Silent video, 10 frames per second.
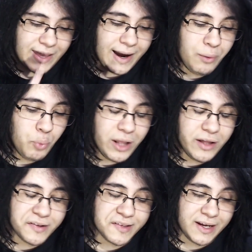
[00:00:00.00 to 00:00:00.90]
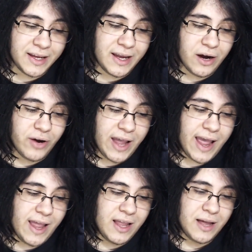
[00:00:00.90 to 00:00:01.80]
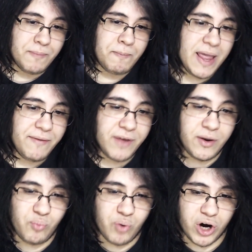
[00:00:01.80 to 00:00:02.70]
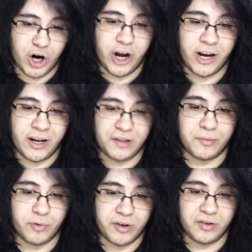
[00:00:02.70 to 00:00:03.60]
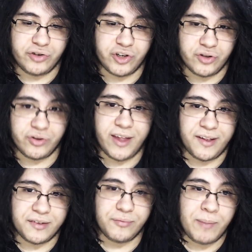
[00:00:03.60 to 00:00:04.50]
And Will is thinking, okay, maybe we're gonna need some resolution to this.